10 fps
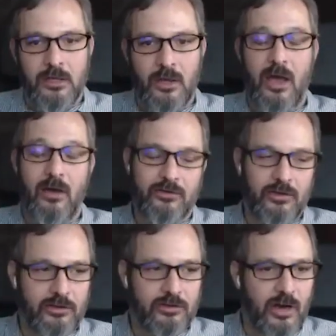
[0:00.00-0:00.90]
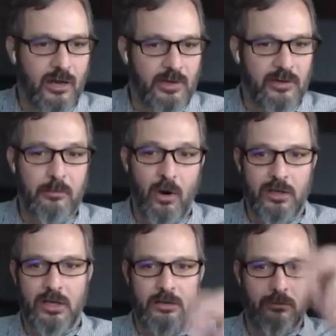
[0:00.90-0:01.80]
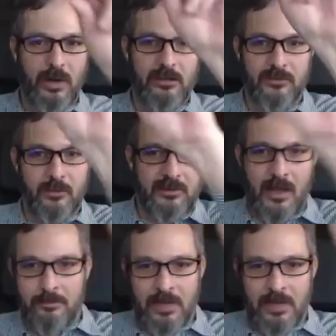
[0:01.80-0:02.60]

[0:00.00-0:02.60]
I also described it as marketing reigns from the top